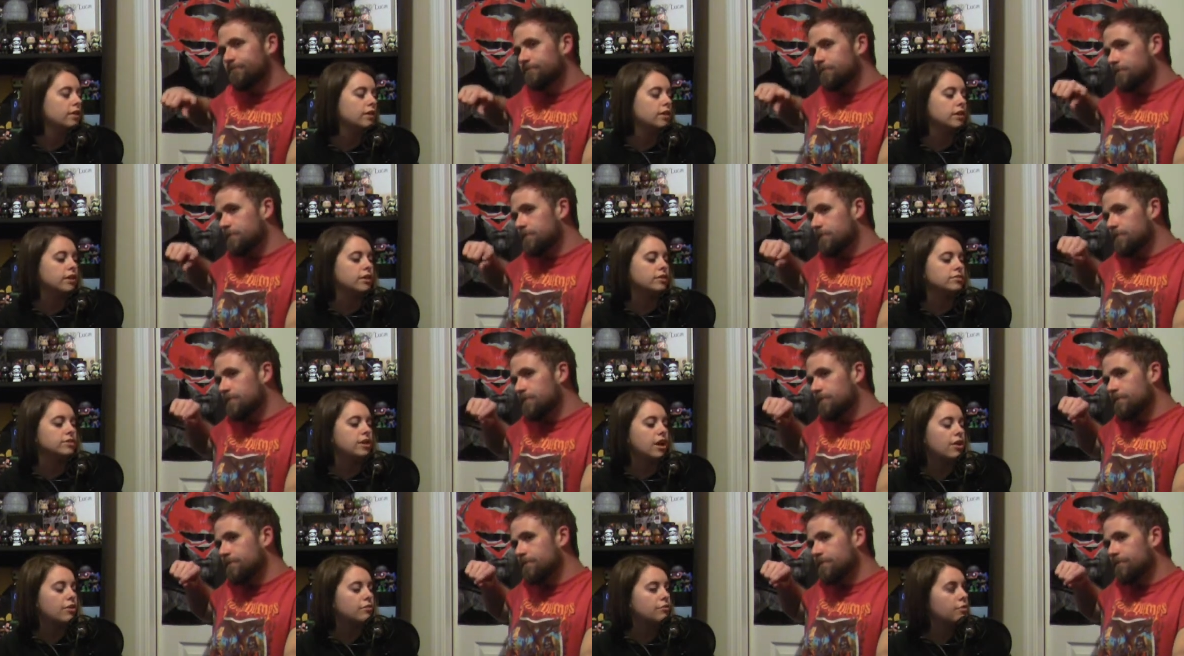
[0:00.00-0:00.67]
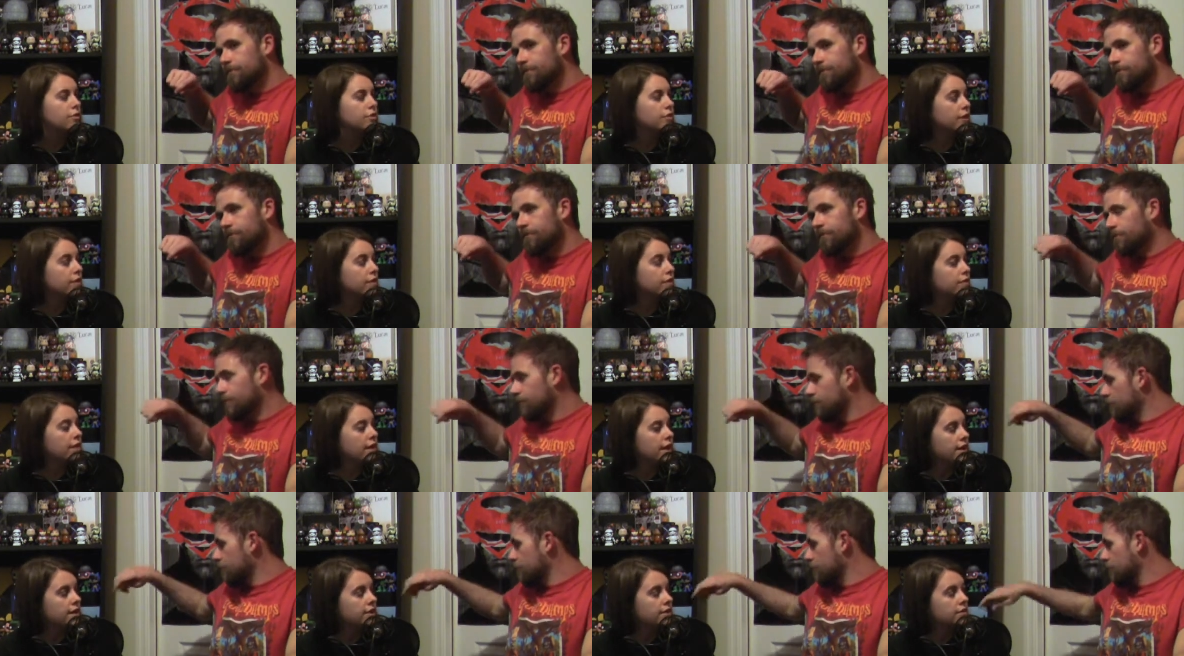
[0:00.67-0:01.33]
Speaker 1: it down within
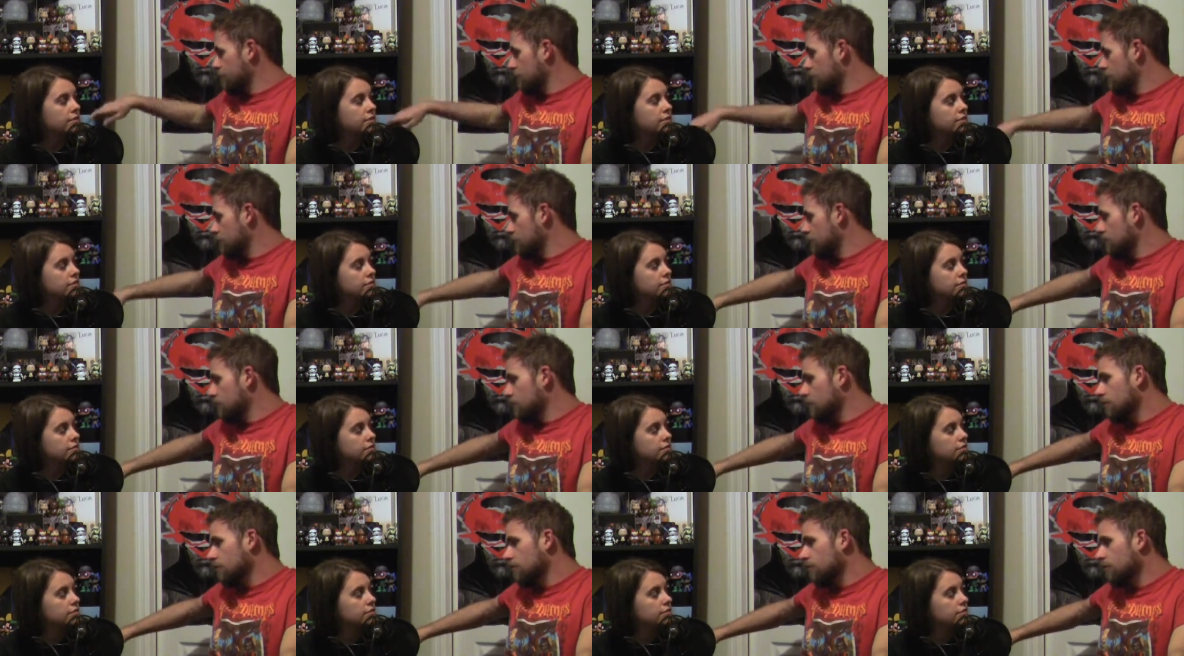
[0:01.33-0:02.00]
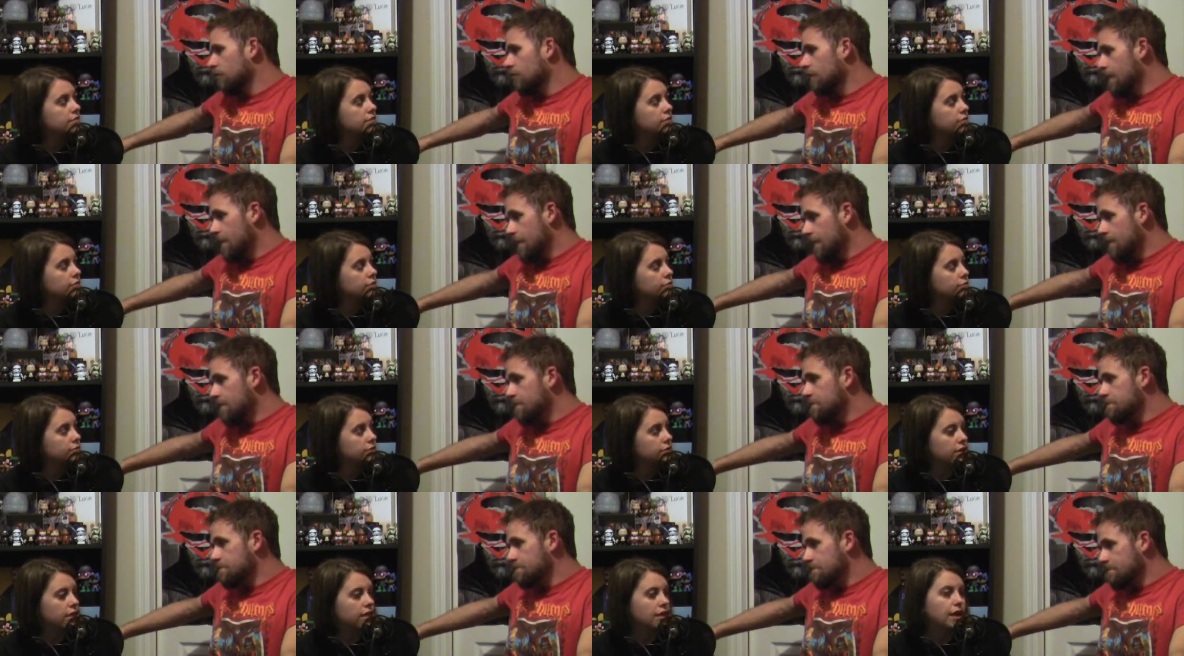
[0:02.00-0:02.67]
that.
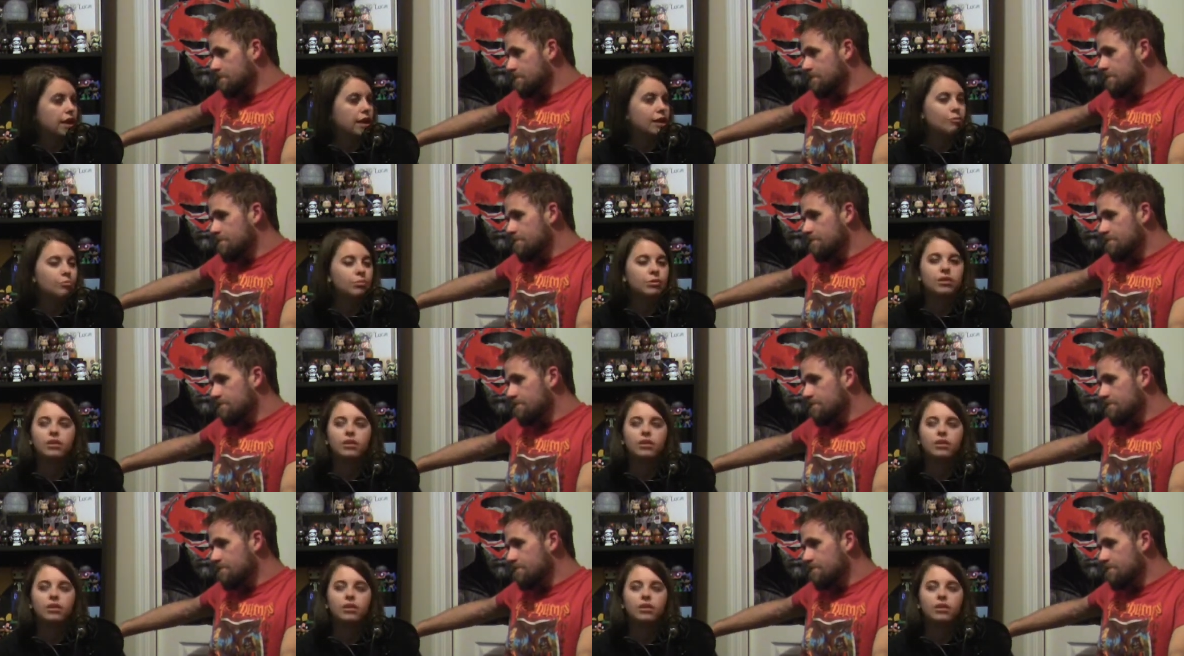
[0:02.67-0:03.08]
Would that help at